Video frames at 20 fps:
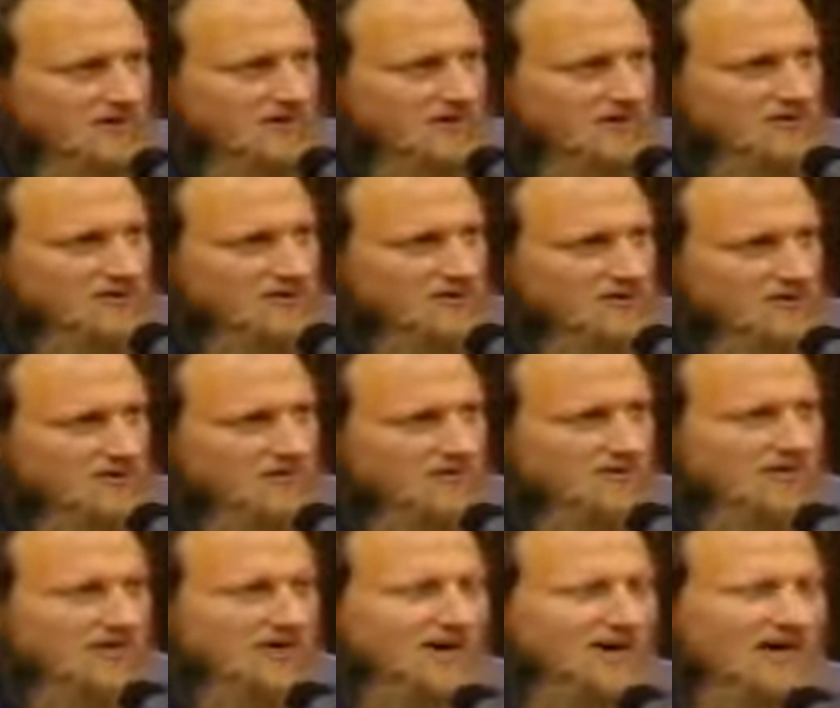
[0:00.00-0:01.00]
Recent
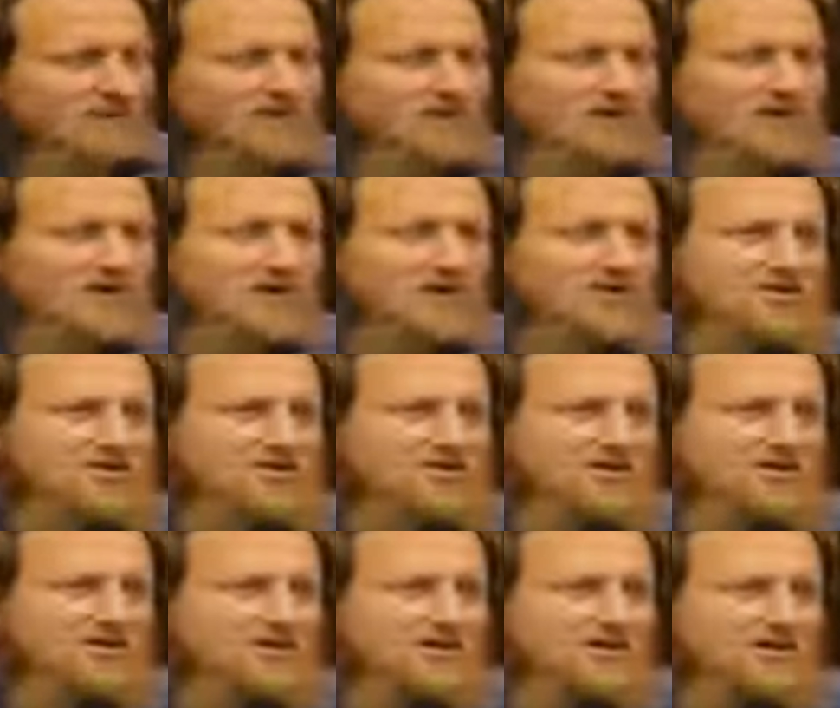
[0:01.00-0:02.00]
convert? Alhamdulillah,
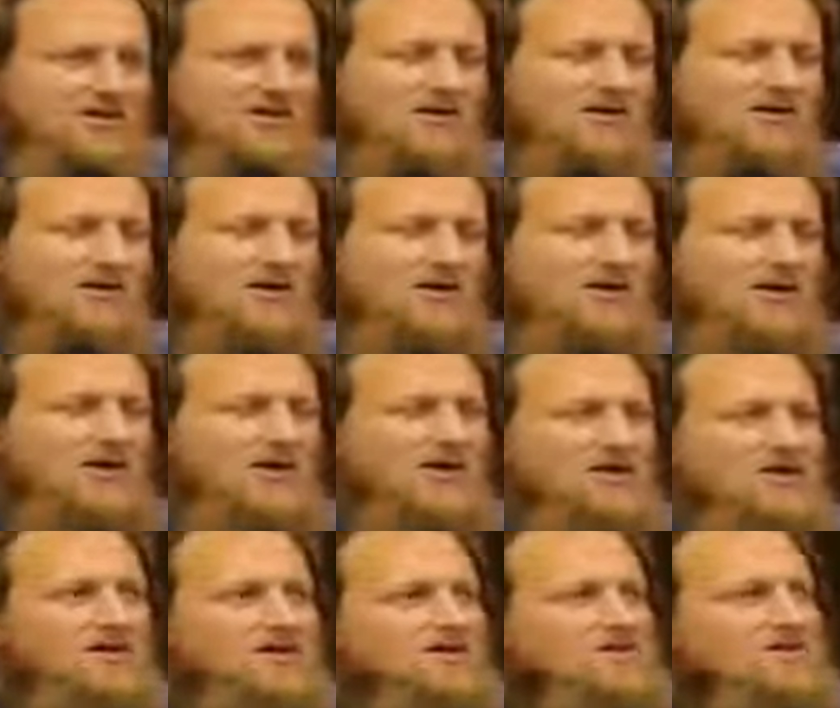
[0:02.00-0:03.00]

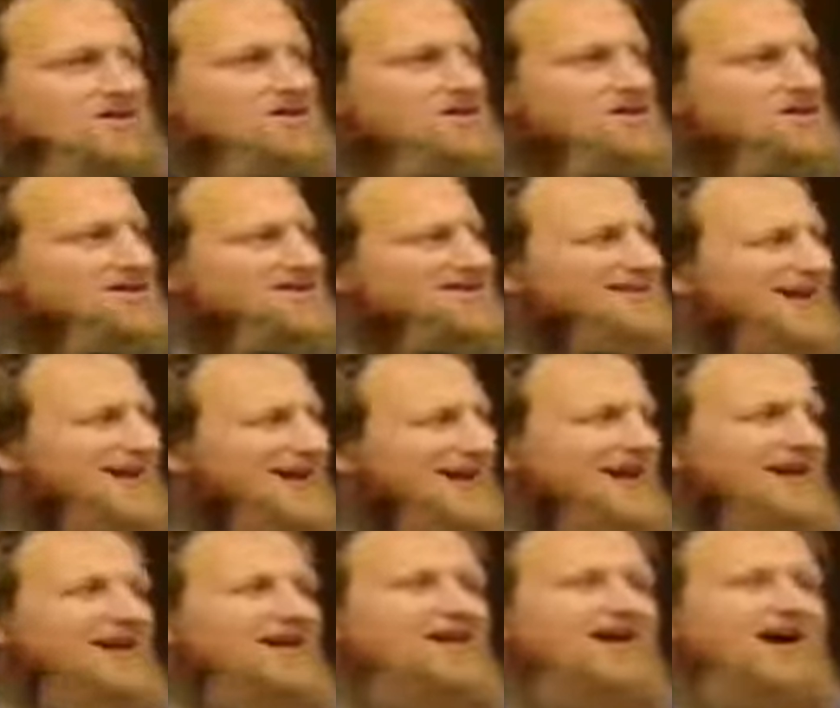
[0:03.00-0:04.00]
jazakallah. So, this is
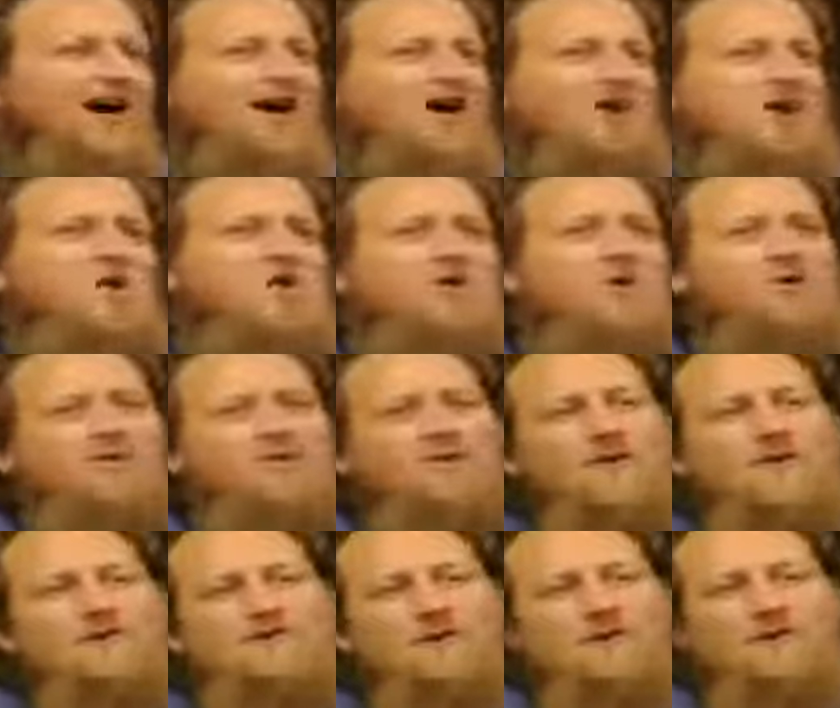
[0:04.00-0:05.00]
a, a call
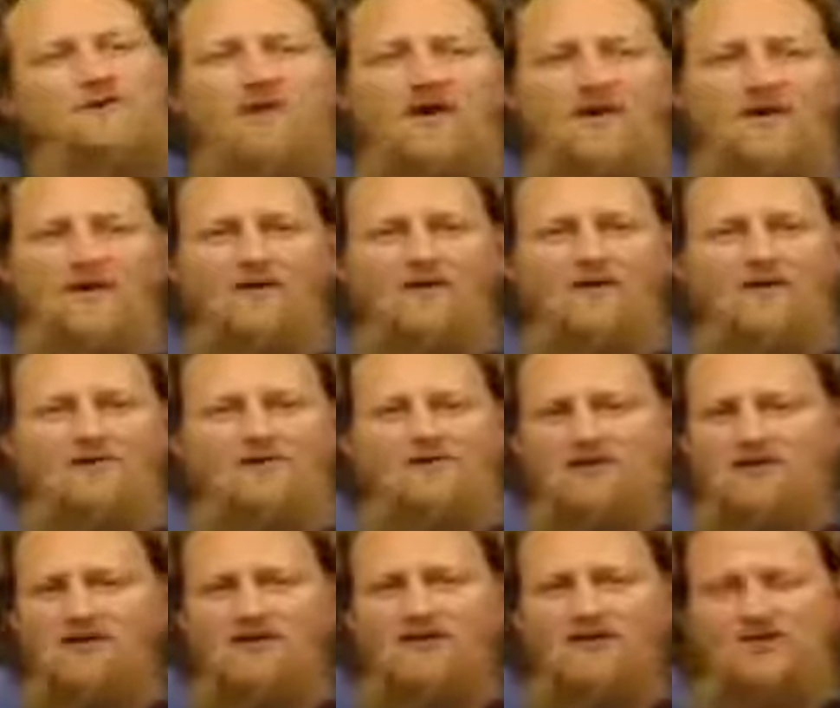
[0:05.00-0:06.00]
from a brother who
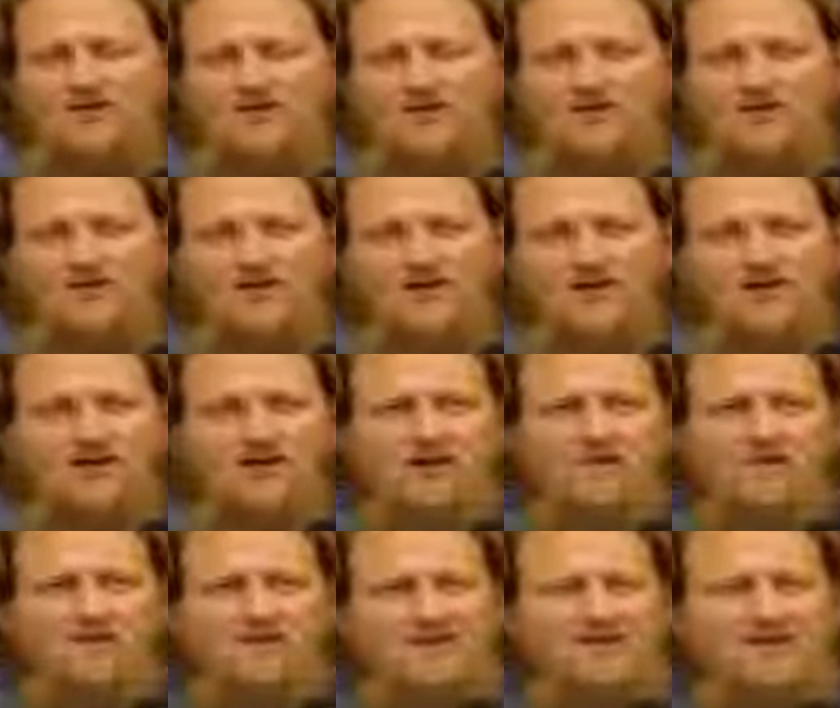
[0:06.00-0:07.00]
himself has recently
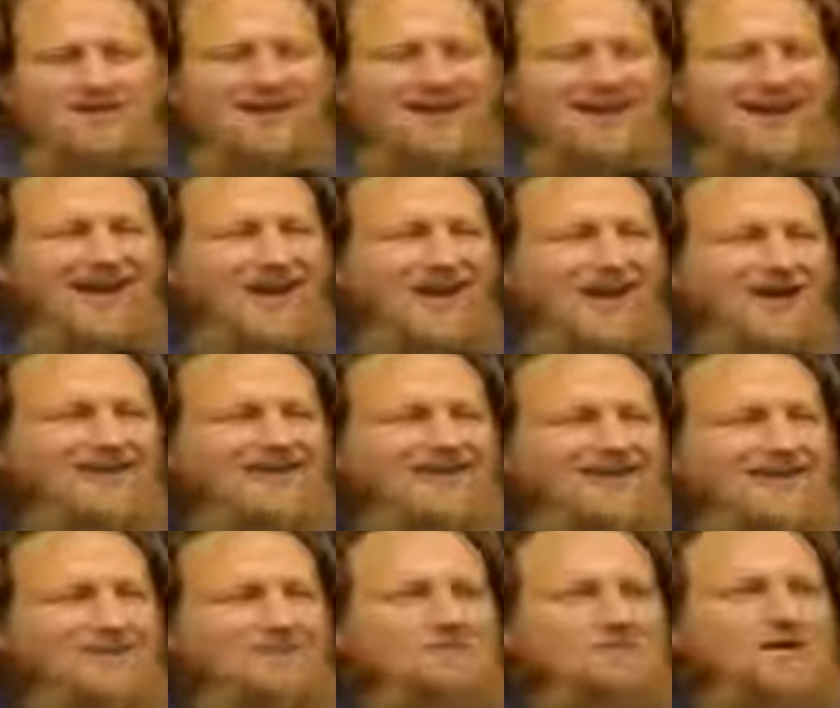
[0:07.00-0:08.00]
converted, and I
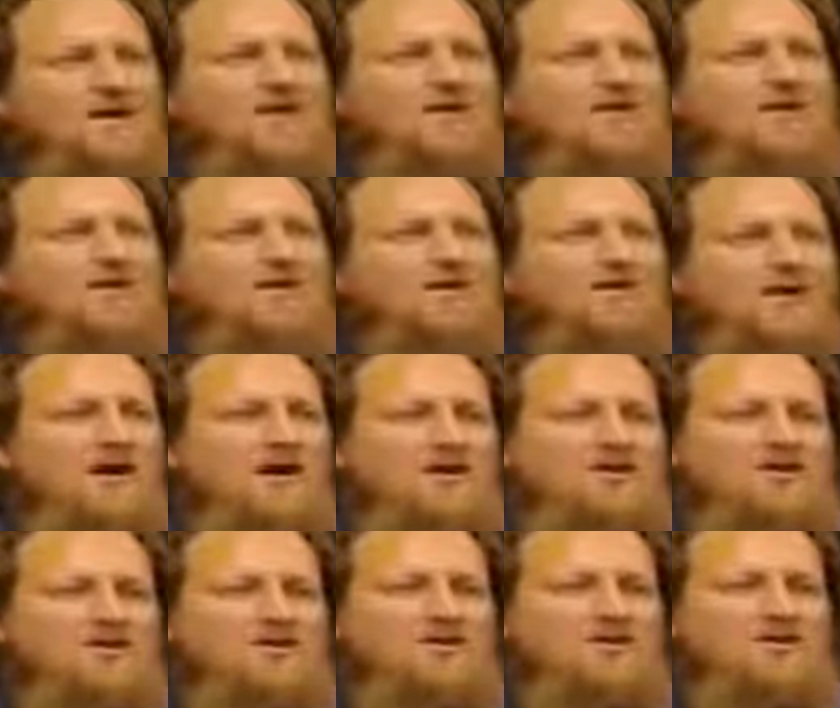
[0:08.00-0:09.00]
think many of
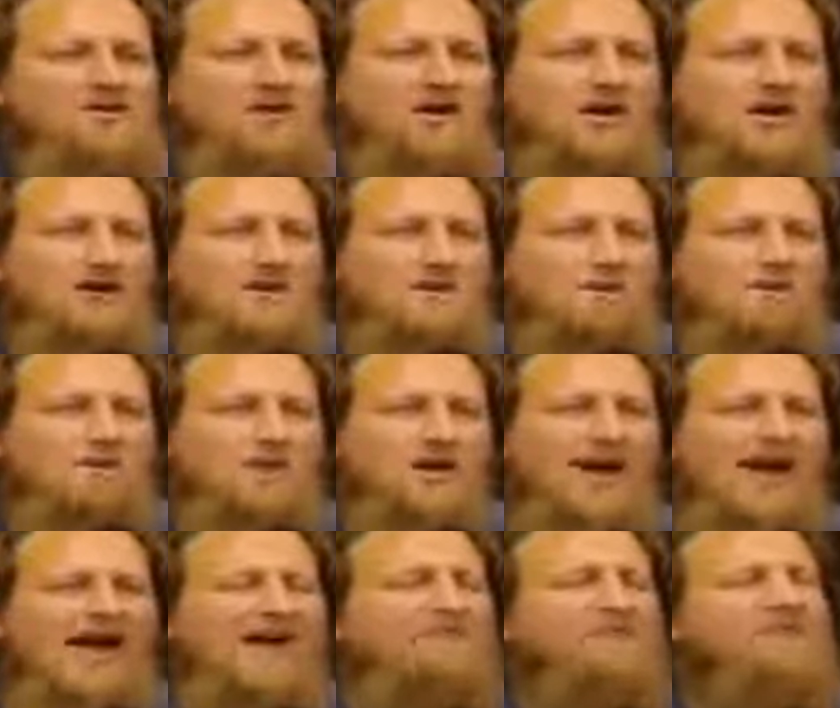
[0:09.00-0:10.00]
us
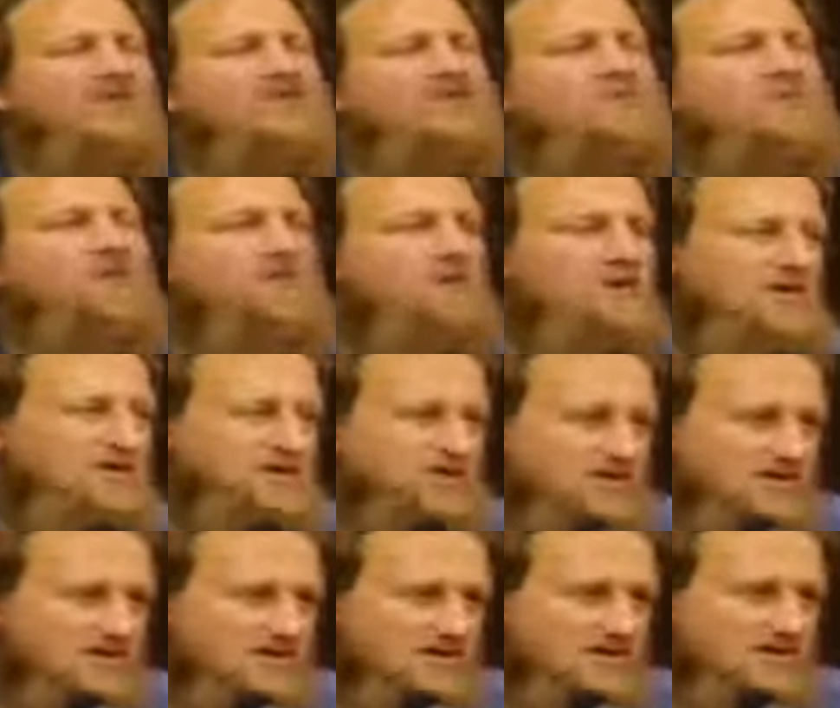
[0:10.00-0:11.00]
have experienced
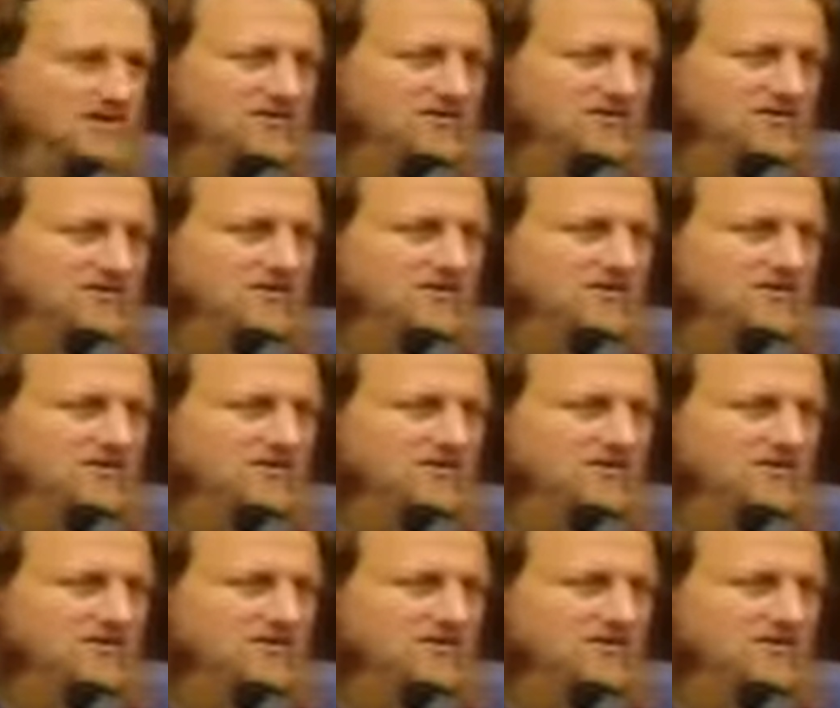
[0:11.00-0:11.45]
this.